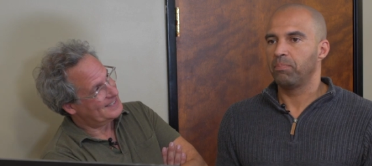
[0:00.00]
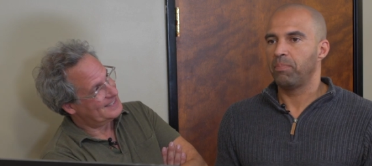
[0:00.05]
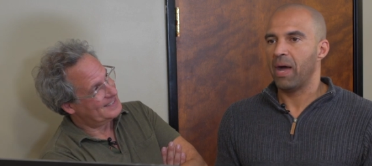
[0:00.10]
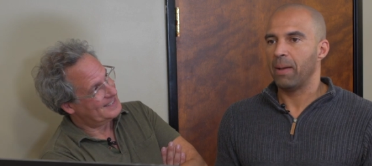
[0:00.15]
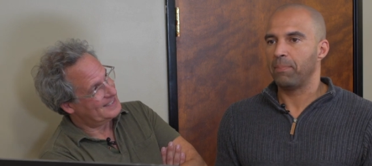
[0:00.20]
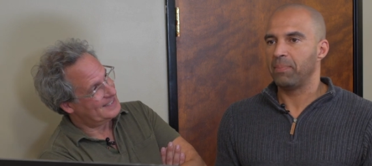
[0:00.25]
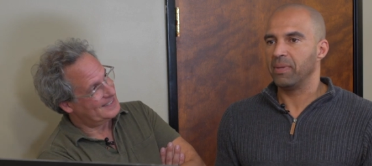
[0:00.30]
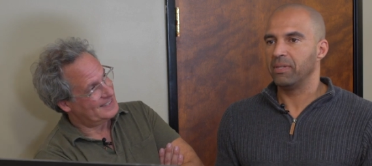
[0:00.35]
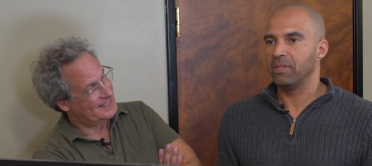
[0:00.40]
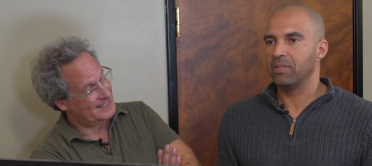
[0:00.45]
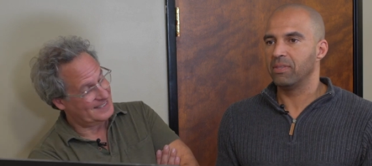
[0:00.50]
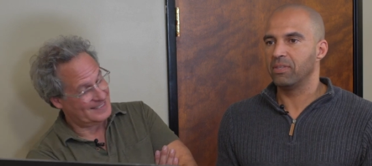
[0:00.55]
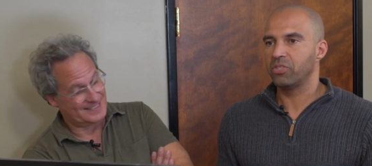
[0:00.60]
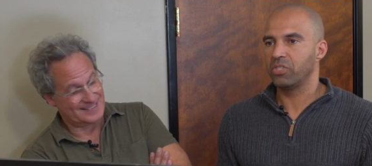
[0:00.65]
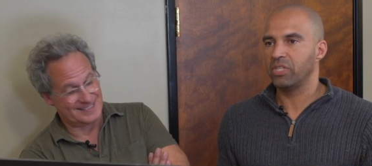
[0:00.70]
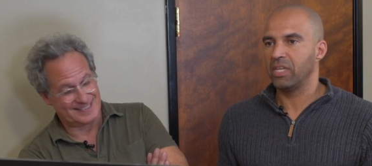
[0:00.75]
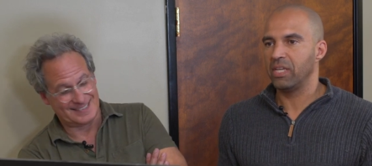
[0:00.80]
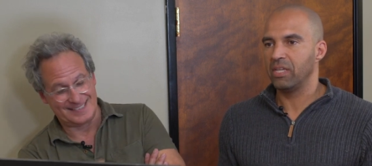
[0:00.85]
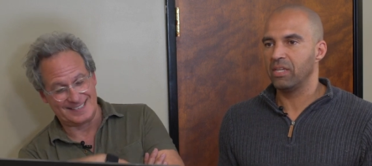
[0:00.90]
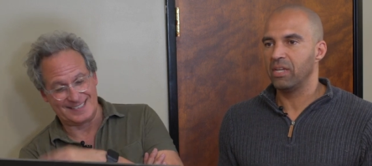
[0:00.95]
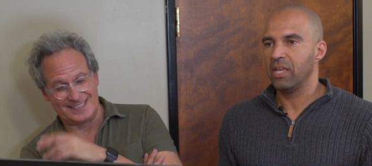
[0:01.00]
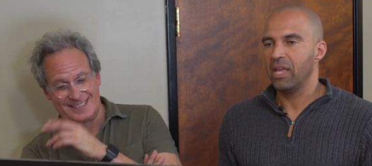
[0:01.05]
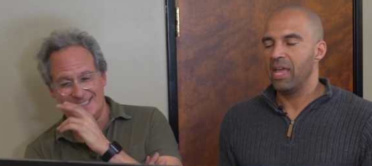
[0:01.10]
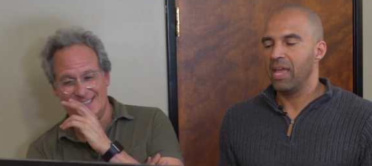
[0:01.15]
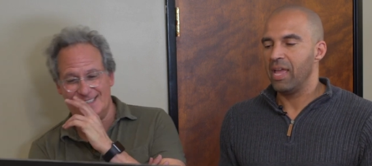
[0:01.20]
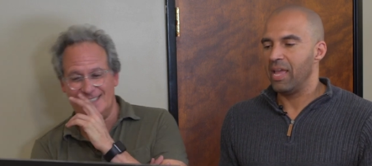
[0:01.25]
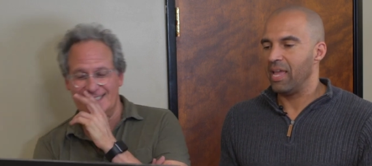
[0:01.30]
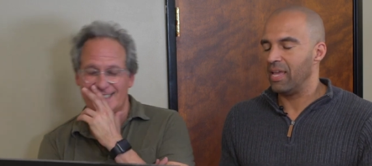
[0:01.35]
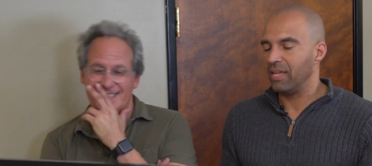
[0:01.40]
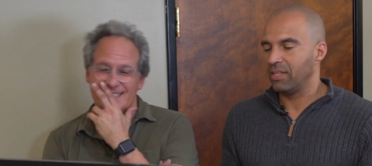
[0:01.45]
Speaker 1: pop into the scene,
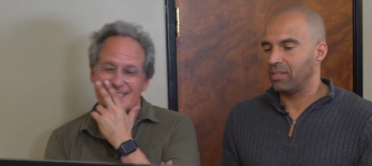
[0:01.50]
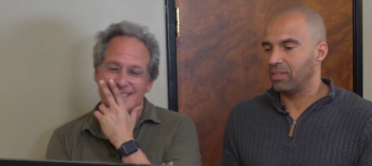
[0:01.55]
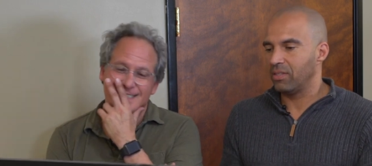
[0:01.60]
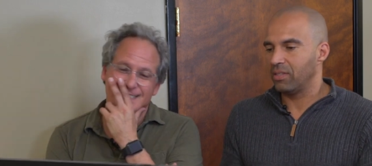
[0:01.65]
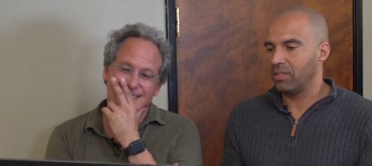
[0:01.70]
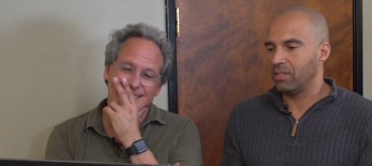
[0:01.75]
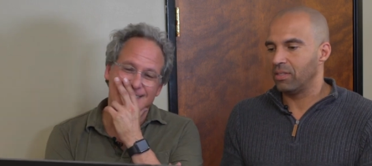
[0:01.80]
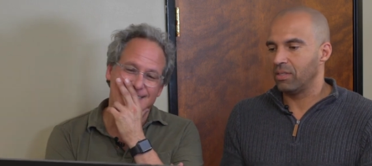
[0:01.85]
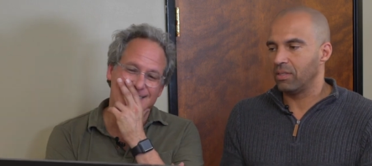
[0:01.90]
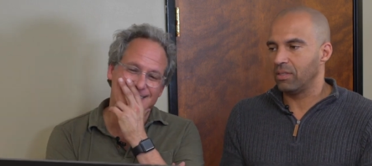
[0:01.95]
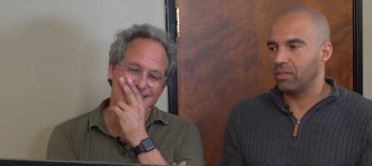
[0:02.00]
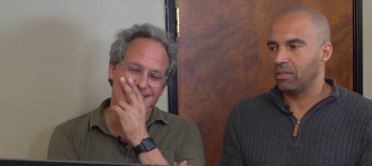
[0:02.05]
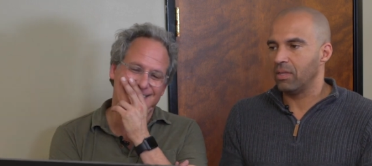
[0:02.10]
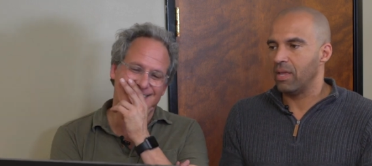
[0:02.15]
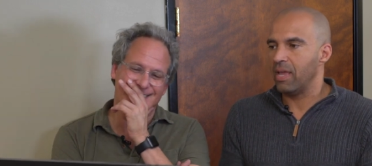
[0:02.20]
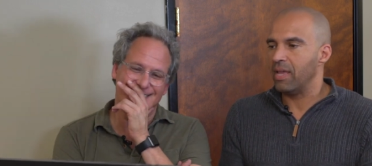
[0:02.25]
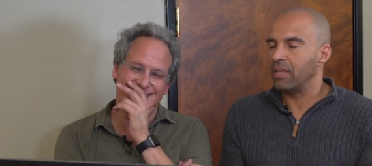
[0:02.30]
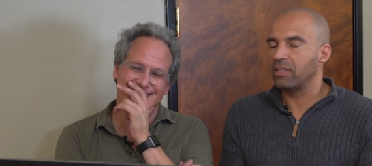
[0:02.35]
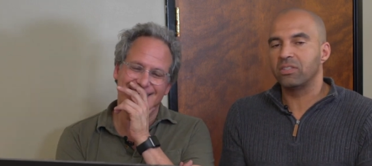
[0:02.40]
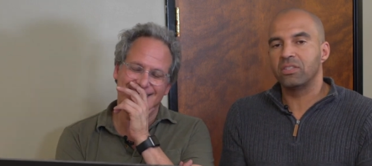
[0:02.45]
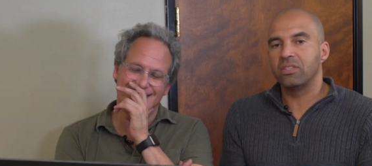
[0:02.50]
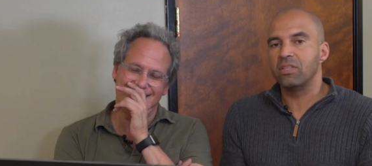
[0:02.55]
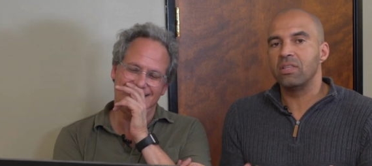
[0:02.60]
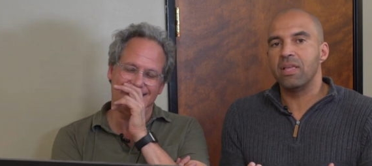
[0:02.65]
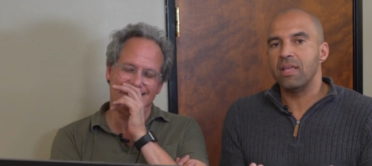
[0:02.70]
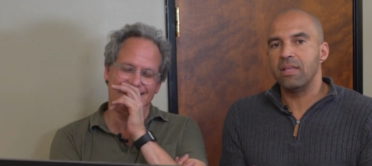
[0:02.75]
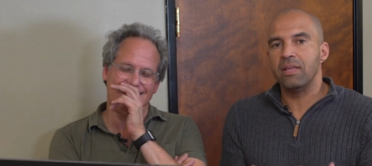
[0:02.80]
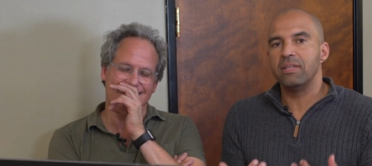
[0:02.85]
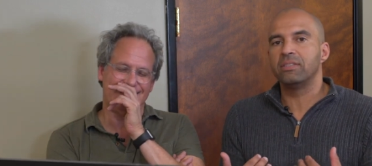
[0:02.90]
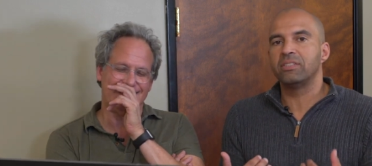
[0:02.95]
it
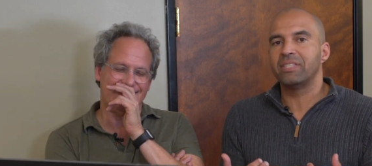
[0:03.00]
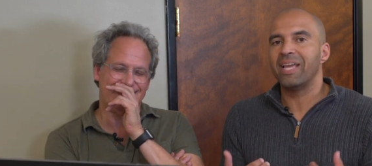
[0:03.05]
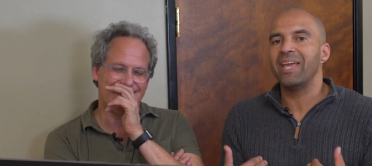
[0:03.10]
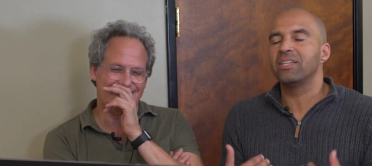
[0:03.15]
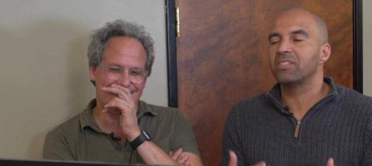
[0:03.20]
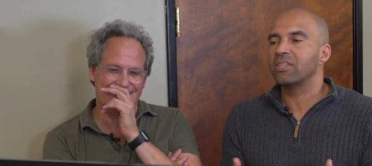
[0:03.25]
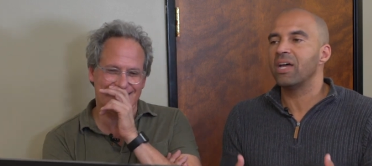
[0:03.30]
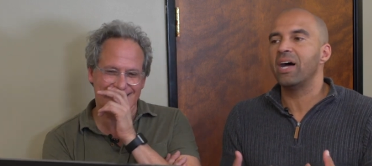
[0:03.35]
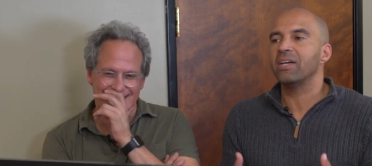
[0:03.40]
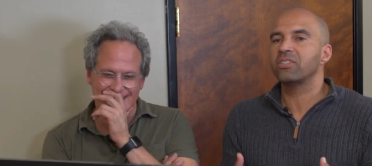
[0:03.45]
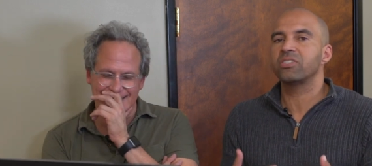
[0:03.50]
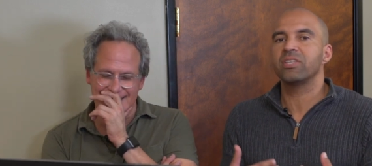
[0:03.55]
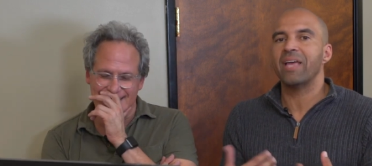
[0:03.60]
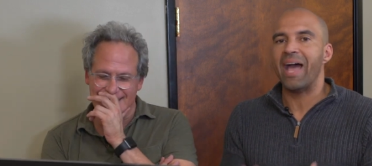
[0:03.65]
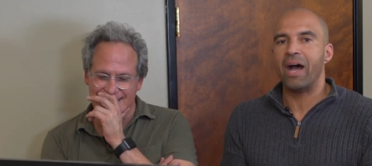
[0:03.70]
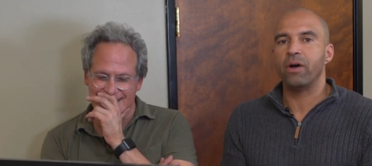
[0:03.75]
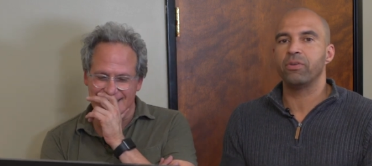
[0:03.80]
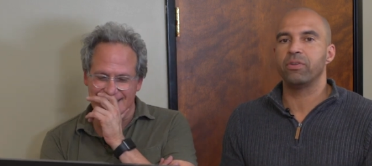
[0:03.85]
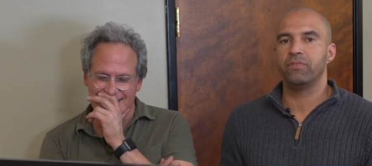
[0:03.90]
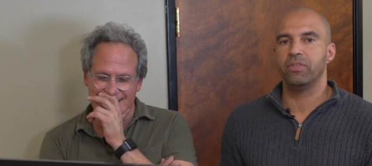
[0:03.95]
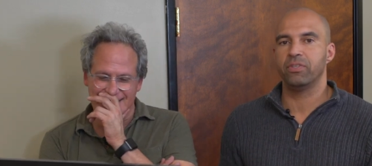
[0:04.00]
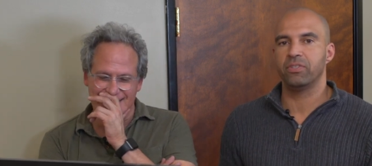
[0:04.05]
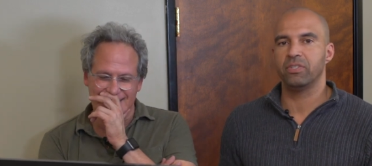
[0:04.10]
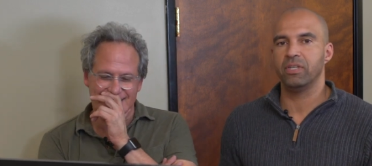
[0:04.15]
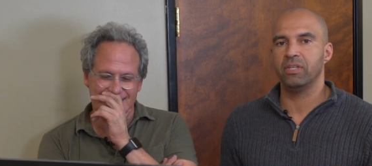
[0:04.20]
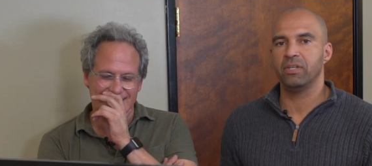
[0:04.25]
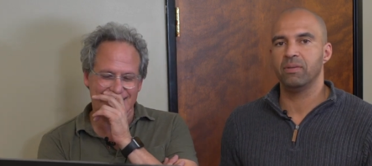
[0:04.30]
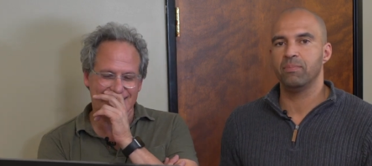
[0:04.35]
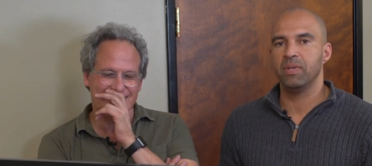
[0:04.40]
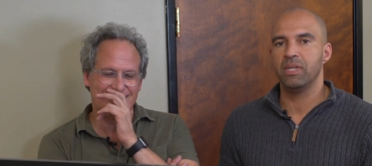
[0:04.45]
takes us out of the
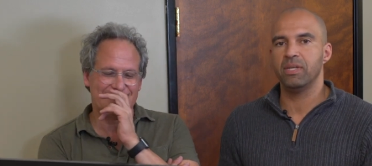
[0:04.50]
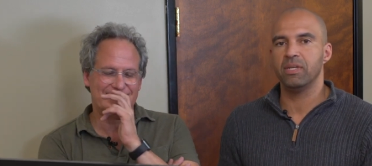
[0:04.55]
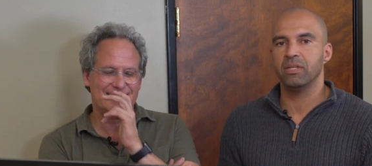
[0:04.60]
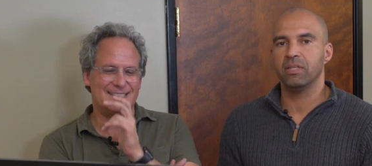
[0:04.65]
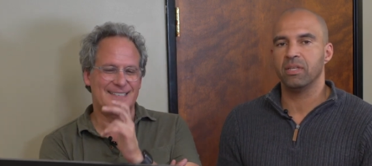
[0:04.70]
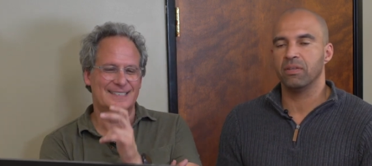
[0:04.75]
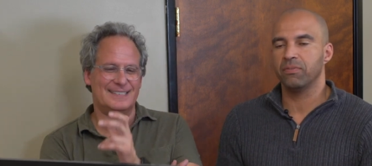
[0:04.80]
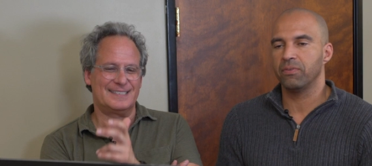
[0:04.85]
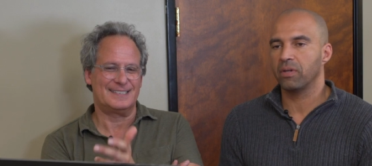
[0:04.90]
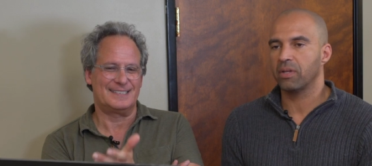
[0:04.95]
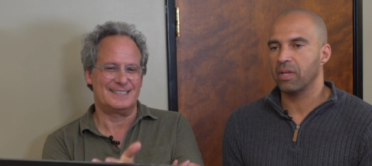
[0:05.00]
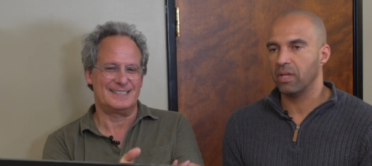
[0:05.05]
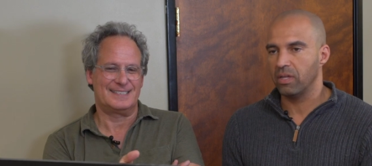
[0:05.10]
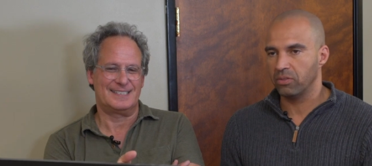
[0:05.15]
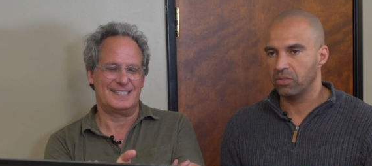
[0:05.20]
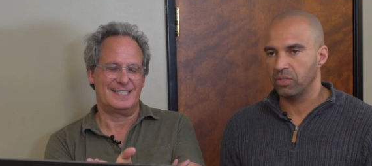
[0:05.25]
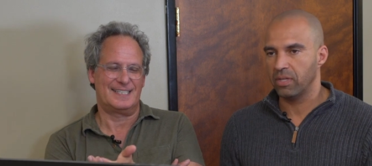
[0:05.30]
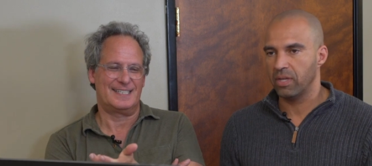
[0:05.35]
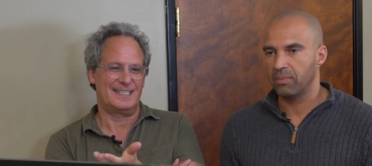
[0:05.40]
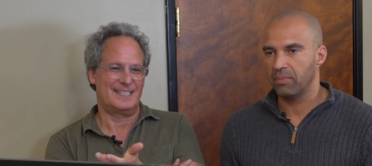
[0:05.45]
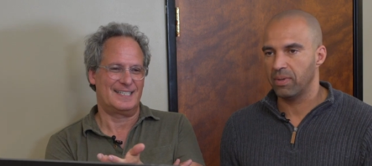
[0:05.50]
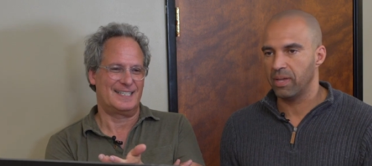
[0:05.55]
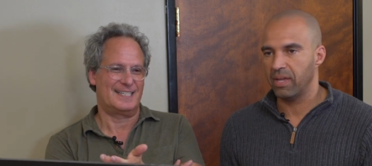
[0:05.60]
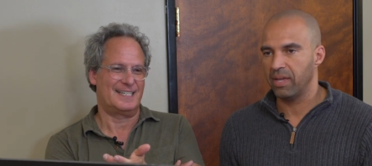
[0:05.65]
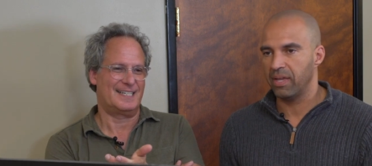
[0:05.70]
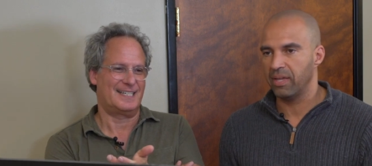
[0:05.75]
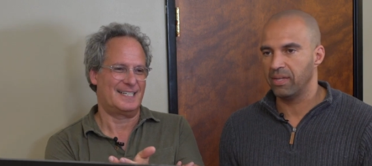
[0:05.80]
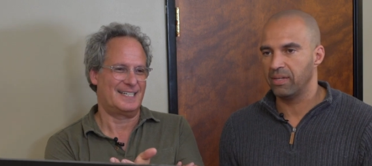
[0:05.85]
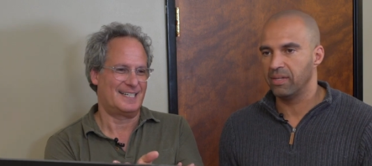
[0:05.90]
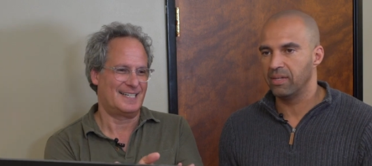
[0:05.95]
scene immediately. If, okay, you're standing by
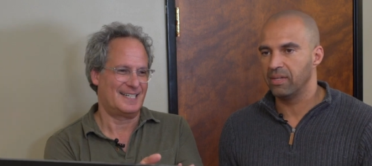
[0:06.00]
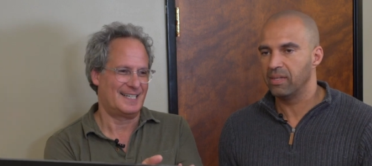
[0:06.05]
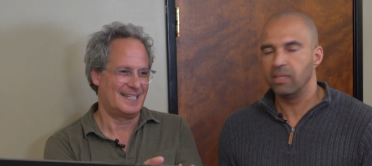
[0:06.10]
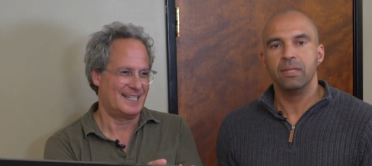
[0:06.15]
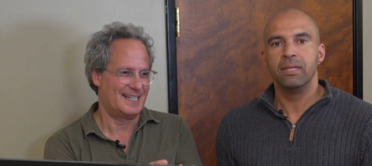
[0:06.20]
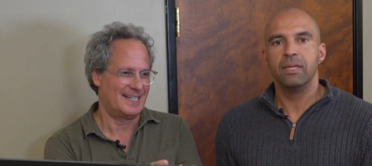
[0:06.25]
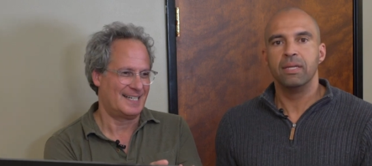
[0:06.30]
and